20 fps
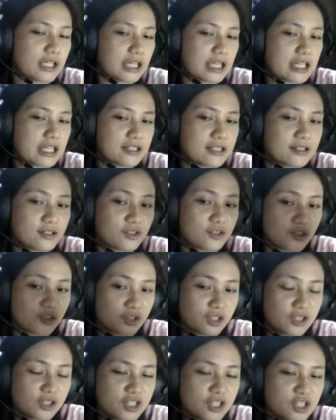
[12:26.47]
in
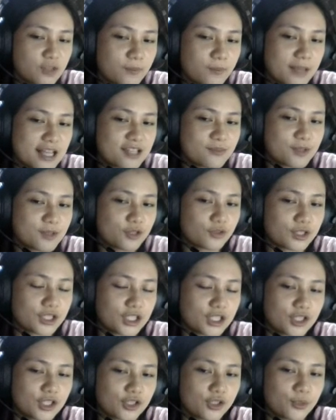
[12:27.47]
endoplasmic
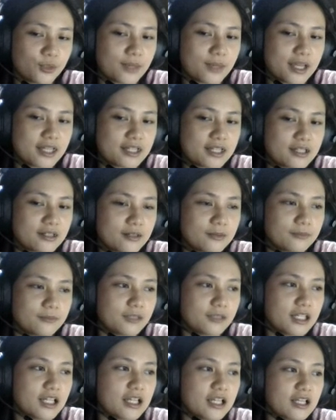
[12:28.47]
reticulum and
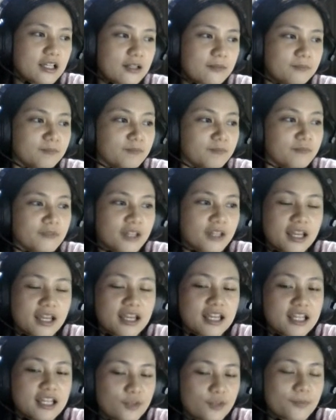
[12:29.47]

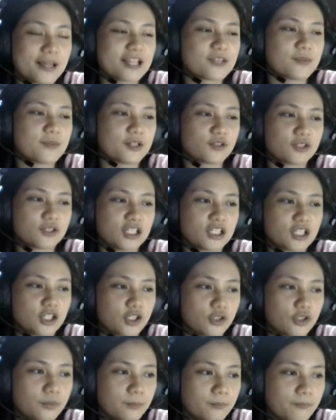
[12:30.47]
endoplasmic
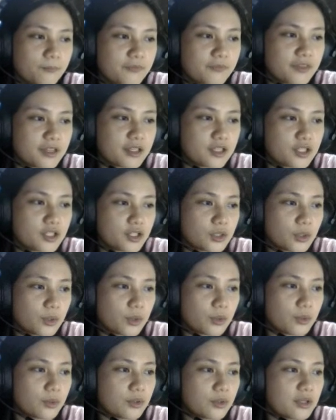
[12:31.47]
reticulum.
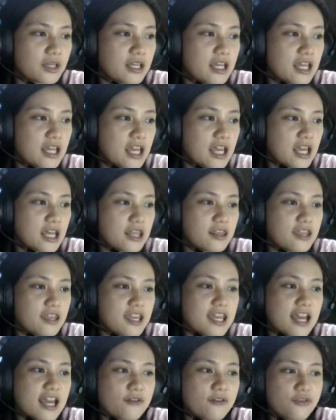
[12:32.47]
So
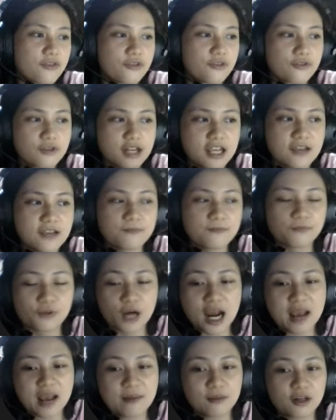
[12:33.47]
they have three
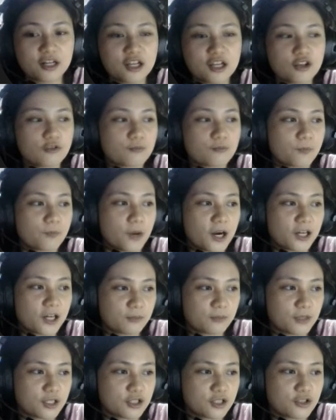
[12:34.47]
primary
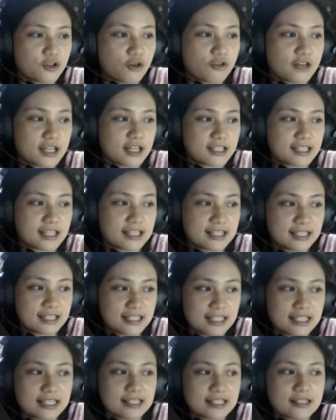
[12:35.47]
compartments known as the
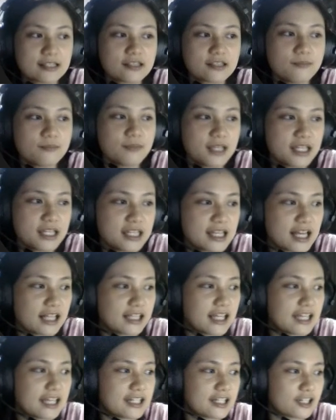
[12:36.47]
cis, the medial,
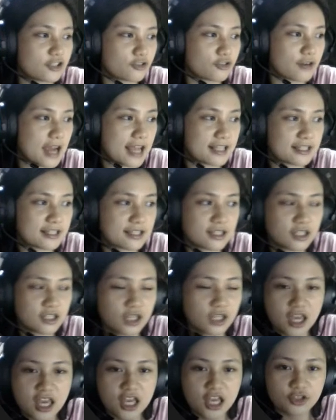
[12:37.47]
and the trans.
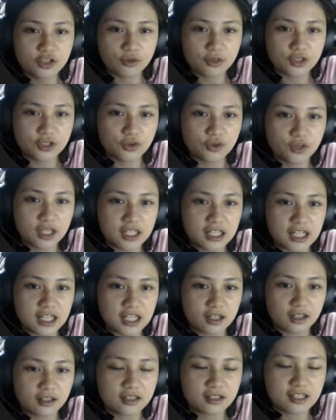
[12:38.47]
So as you can
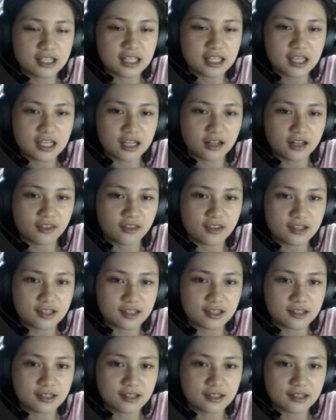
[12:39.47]
see here, this
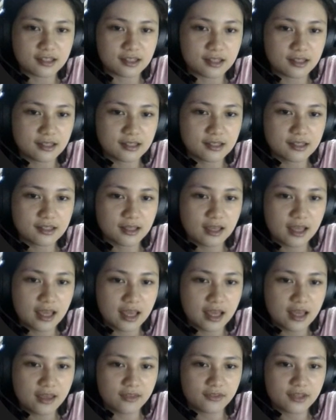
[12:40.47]
is the cis,
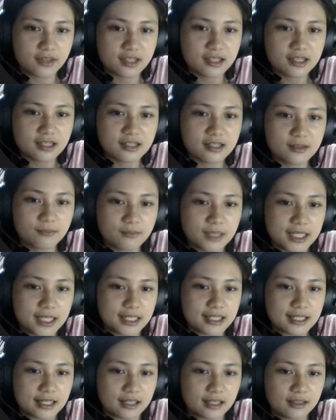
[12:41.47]
this is the
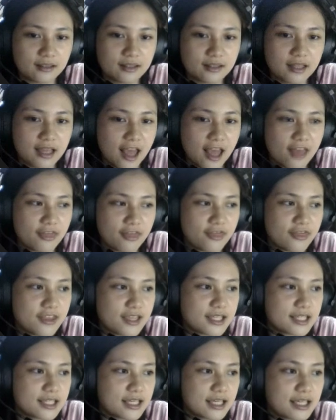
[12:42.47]
medial, and
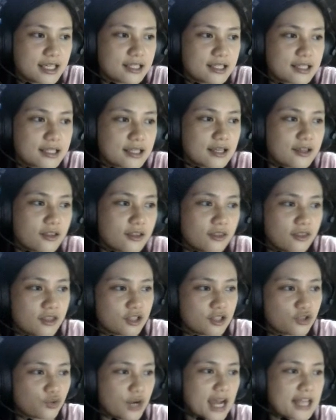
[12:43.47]
this is
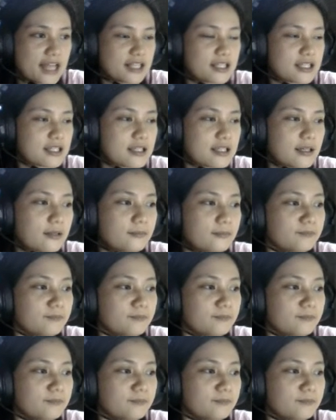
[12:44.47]
the trans.